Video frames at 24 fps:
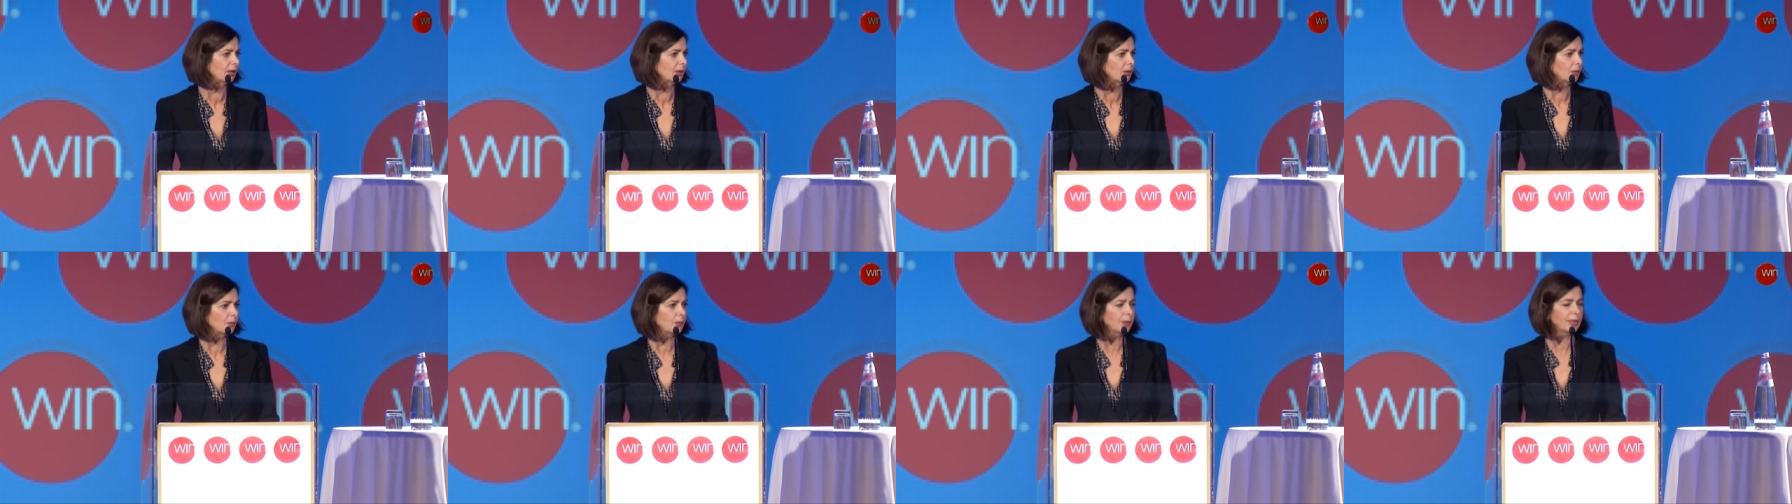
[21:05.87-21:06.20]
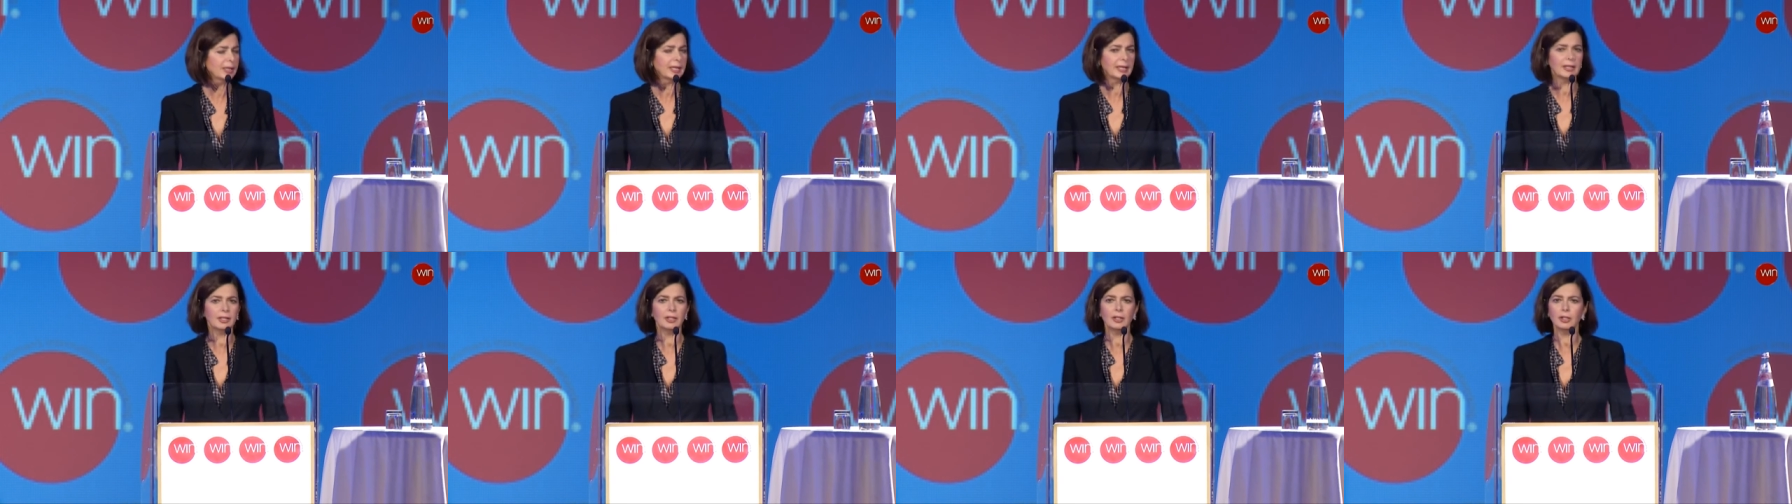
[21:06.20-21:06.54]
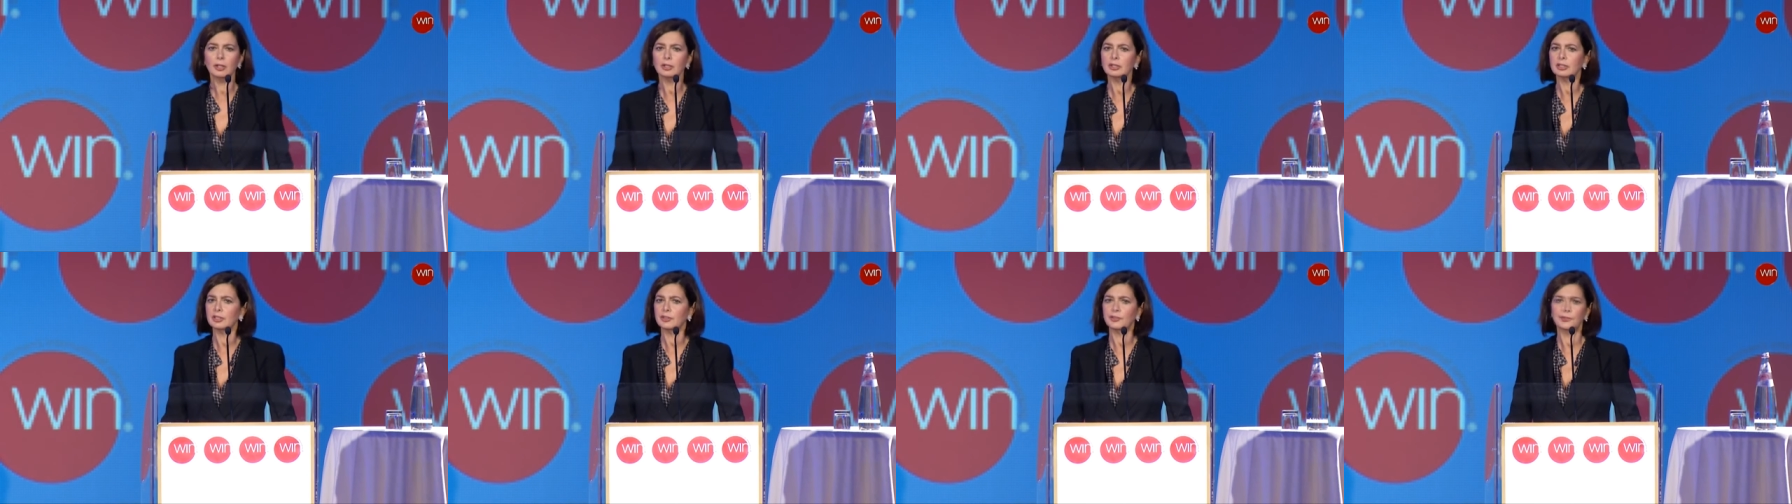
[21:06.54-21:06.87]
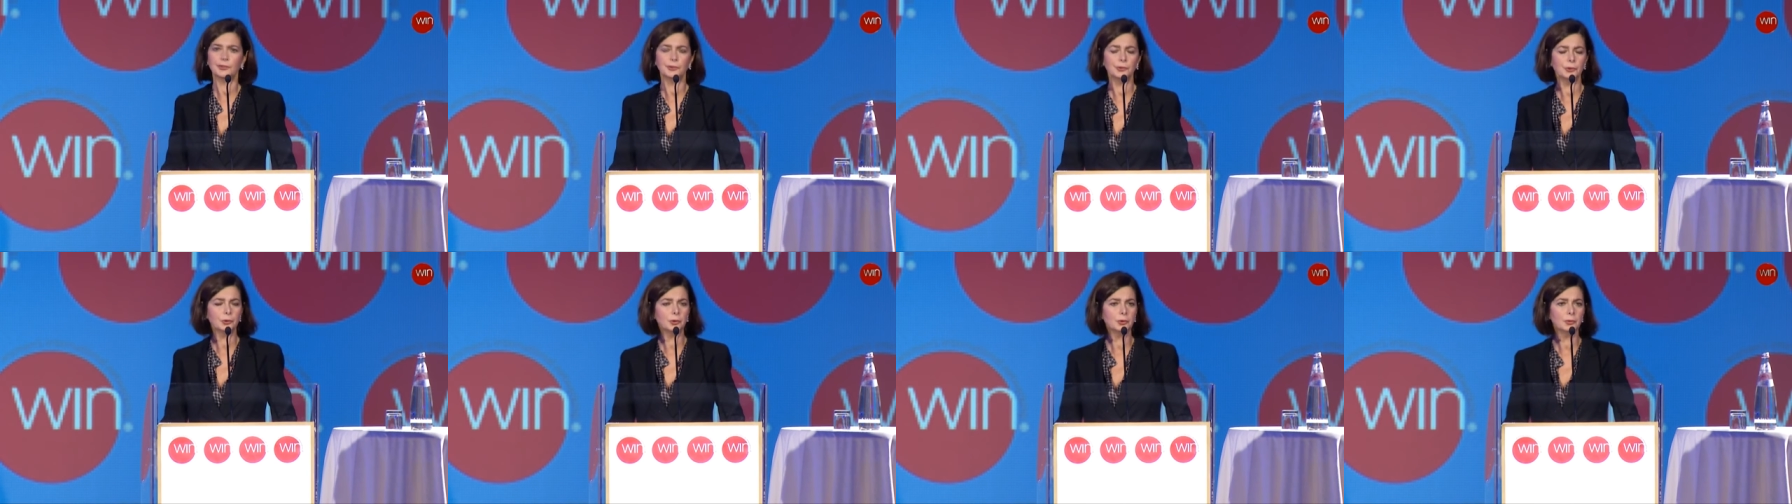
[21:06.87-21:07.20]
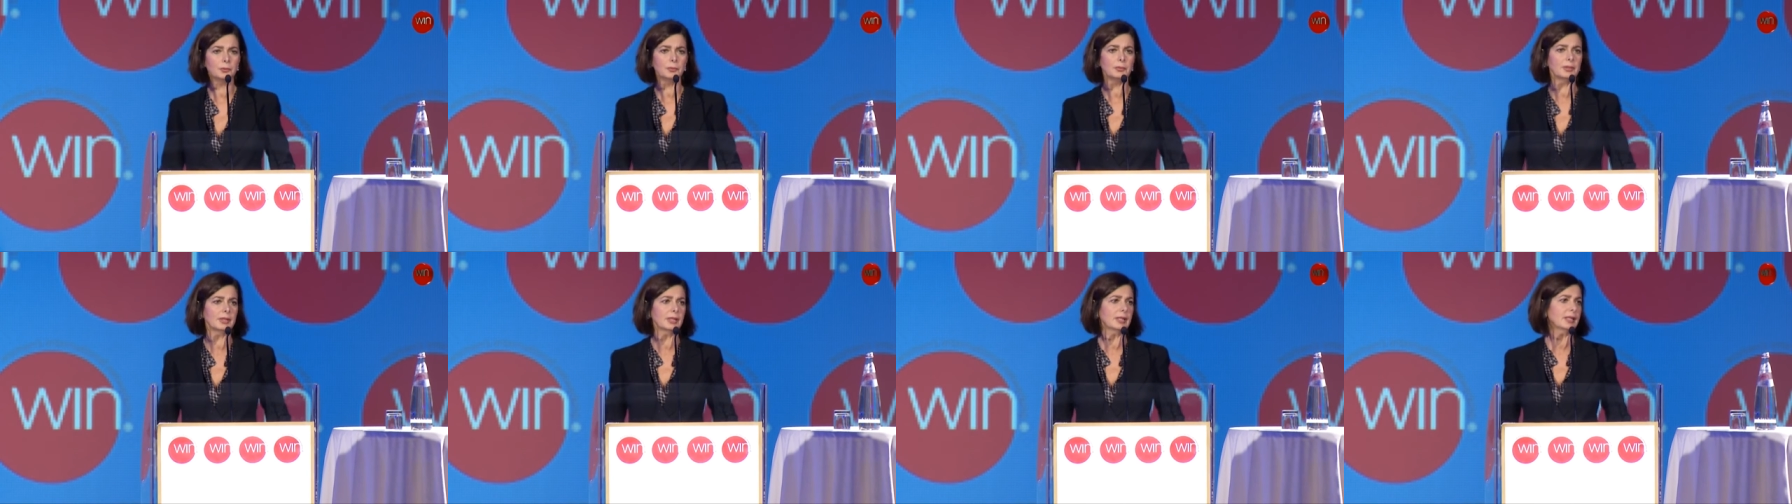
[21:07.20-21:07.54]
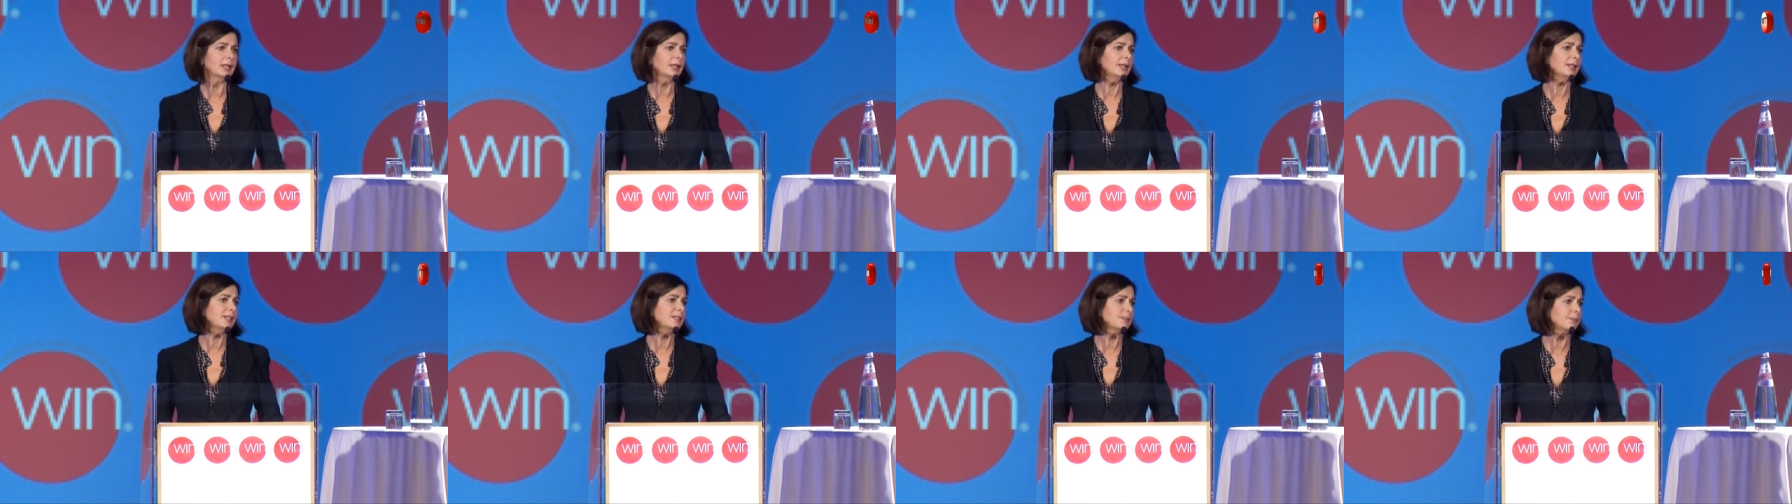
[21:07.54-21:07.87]
We cannot assume
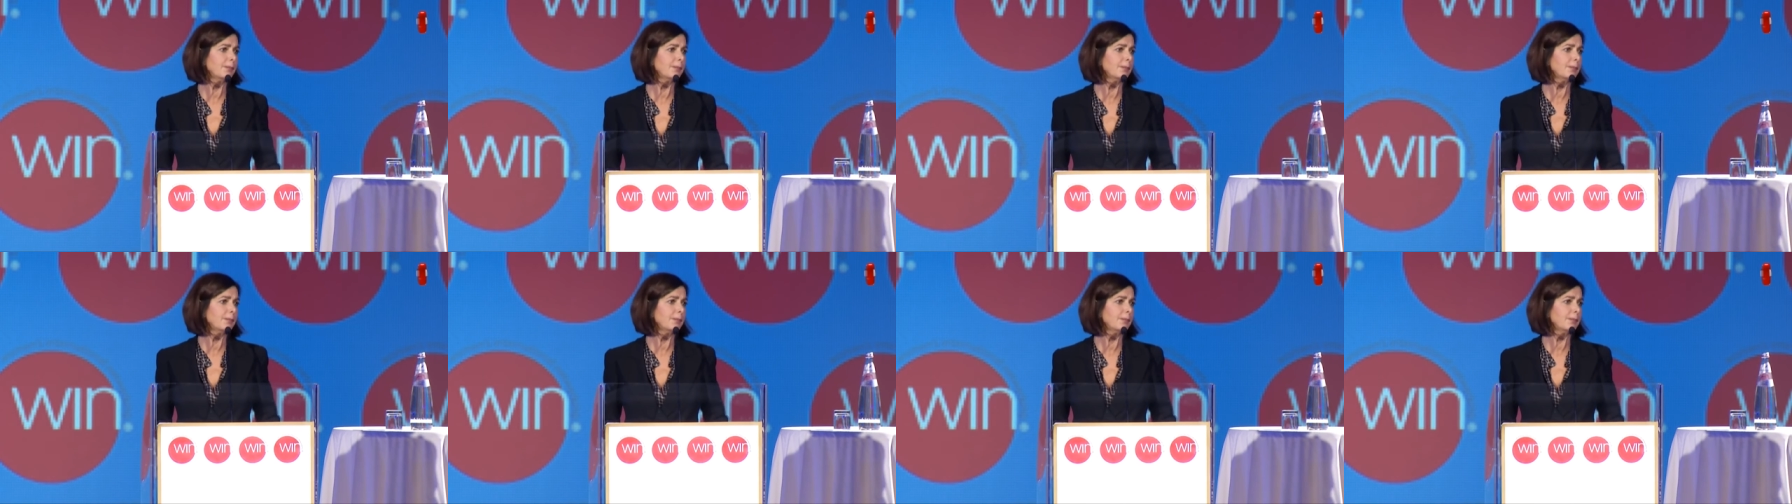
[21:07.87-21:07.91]
it's